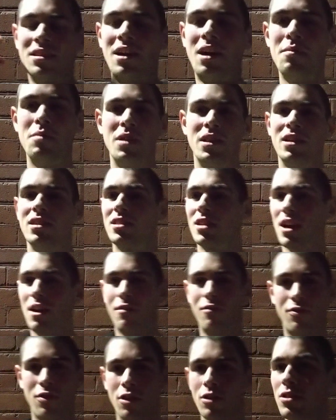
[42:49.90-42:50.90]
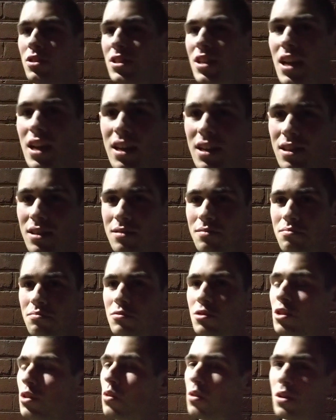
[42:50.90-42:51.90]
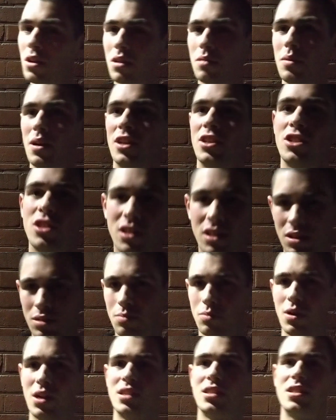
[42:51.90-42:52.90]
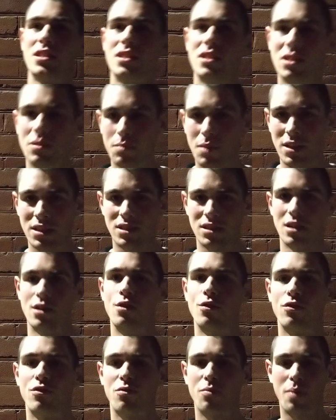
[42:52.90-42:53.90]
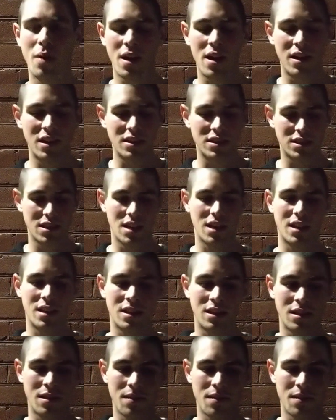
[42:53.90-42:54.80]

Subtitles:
I'm in this kind of flow state, talking about shit, expressing myself, but it's like